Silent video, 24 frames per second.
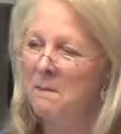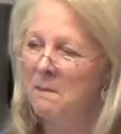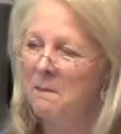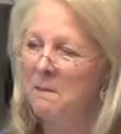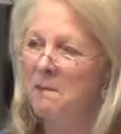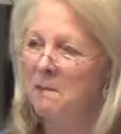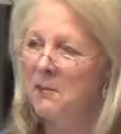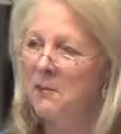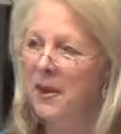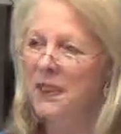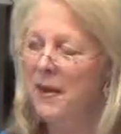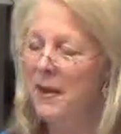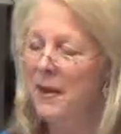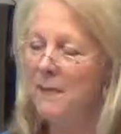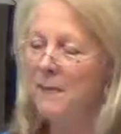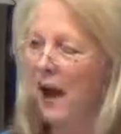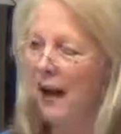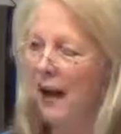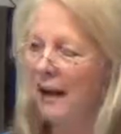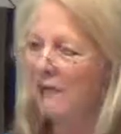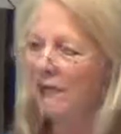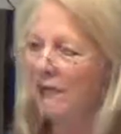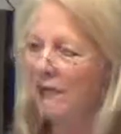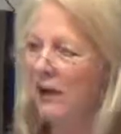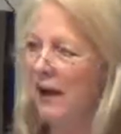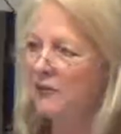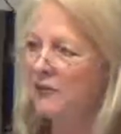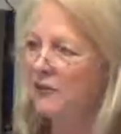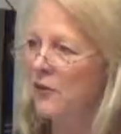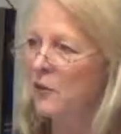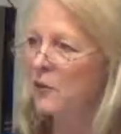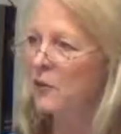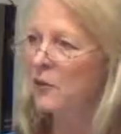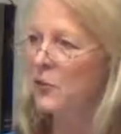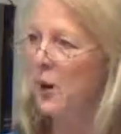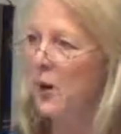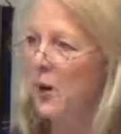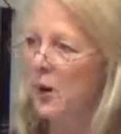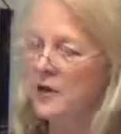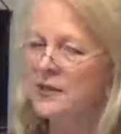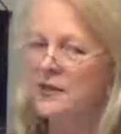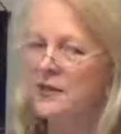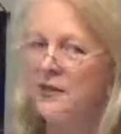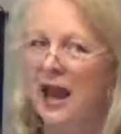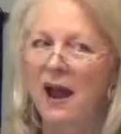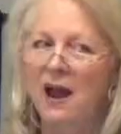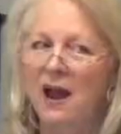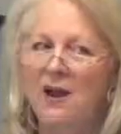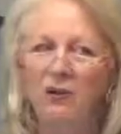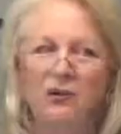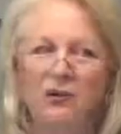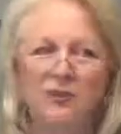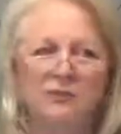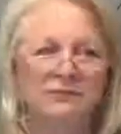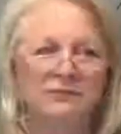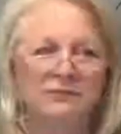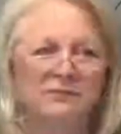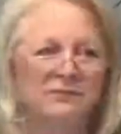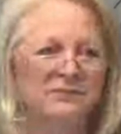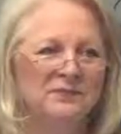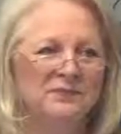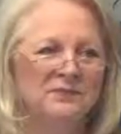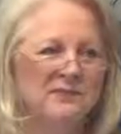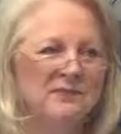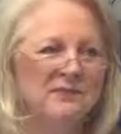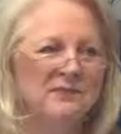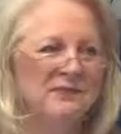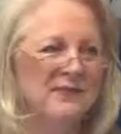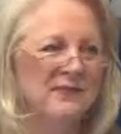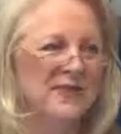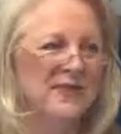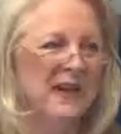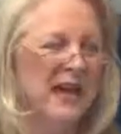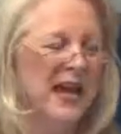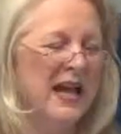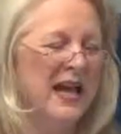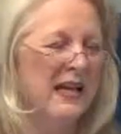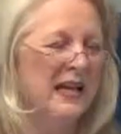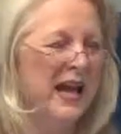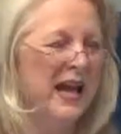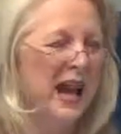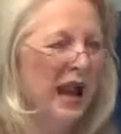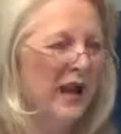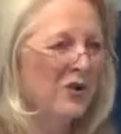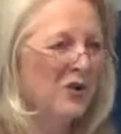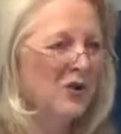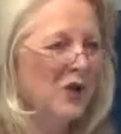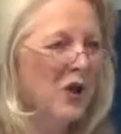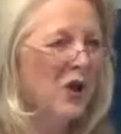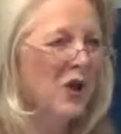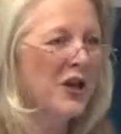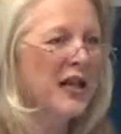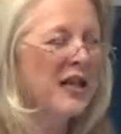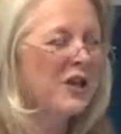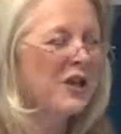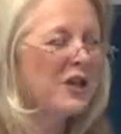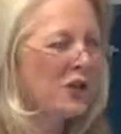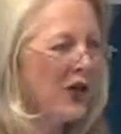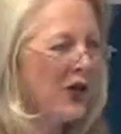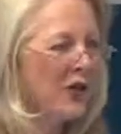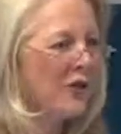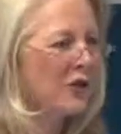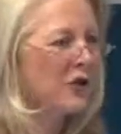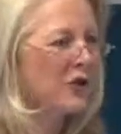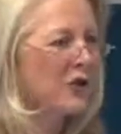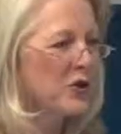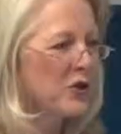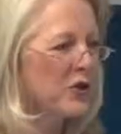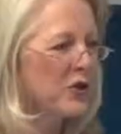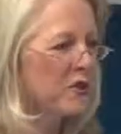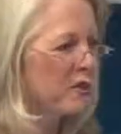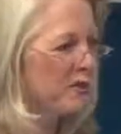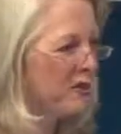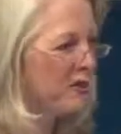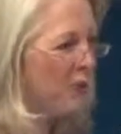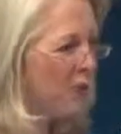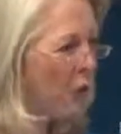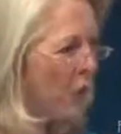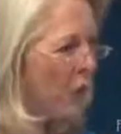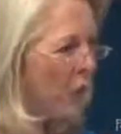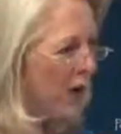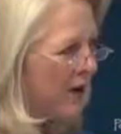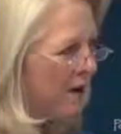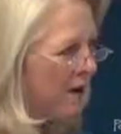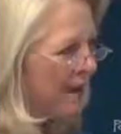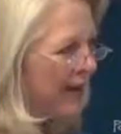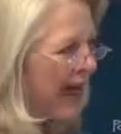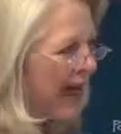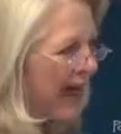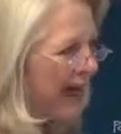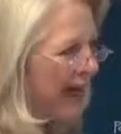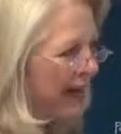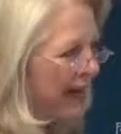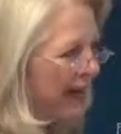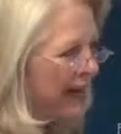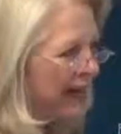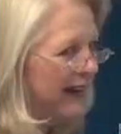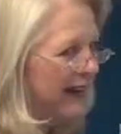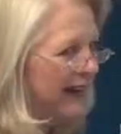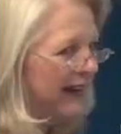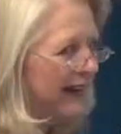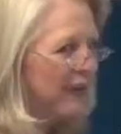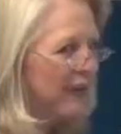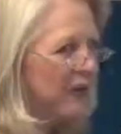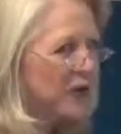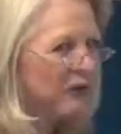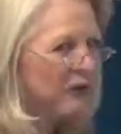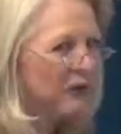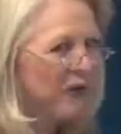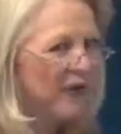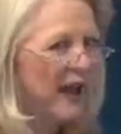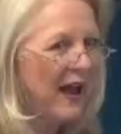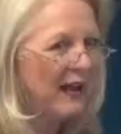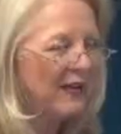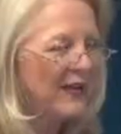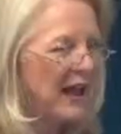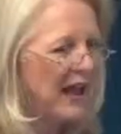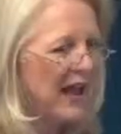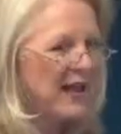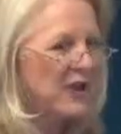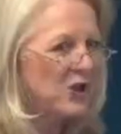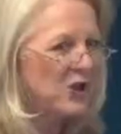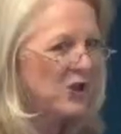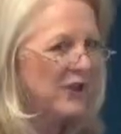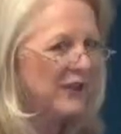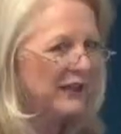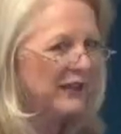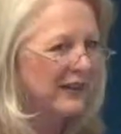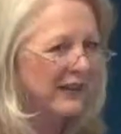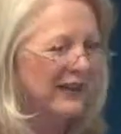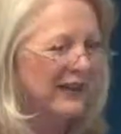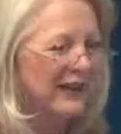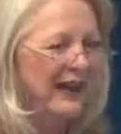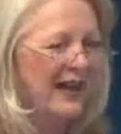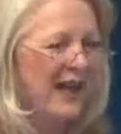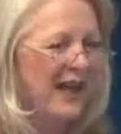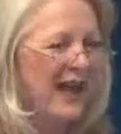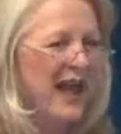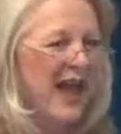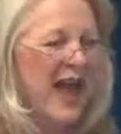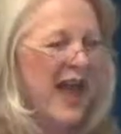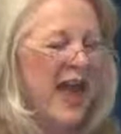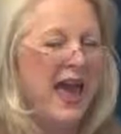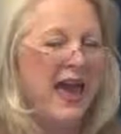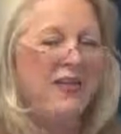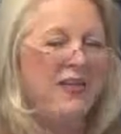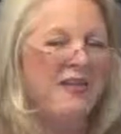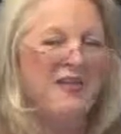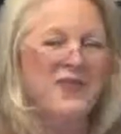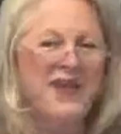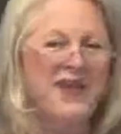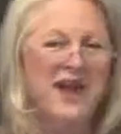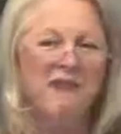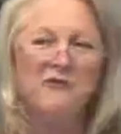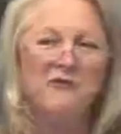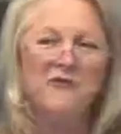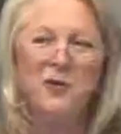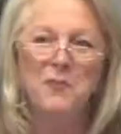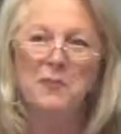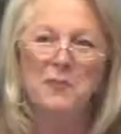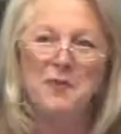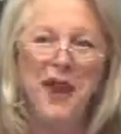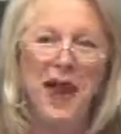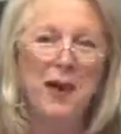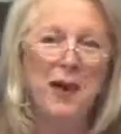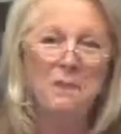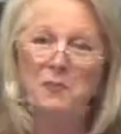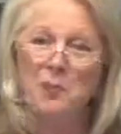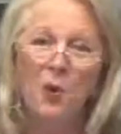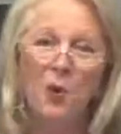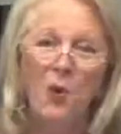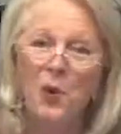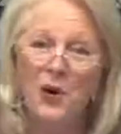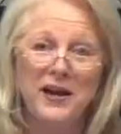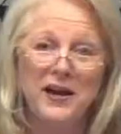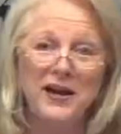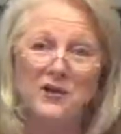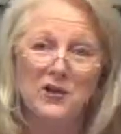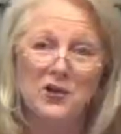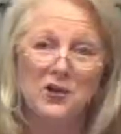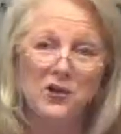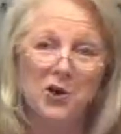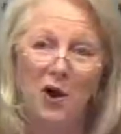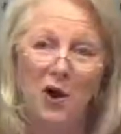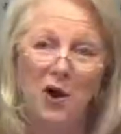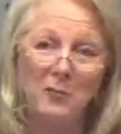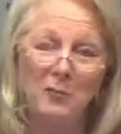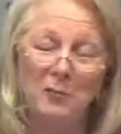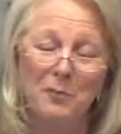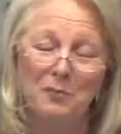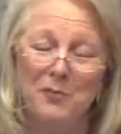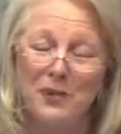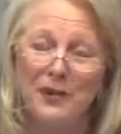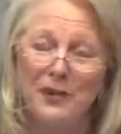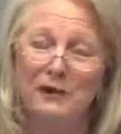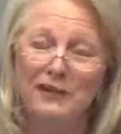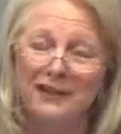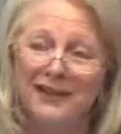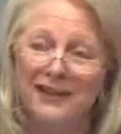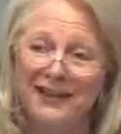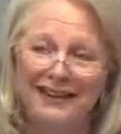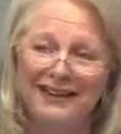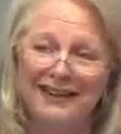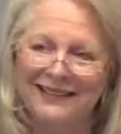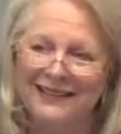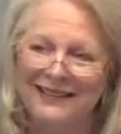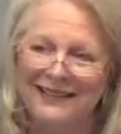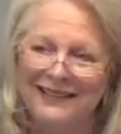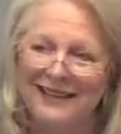But they might have left those parts out. Count on each other to fortify your foundation. And then from that point, start building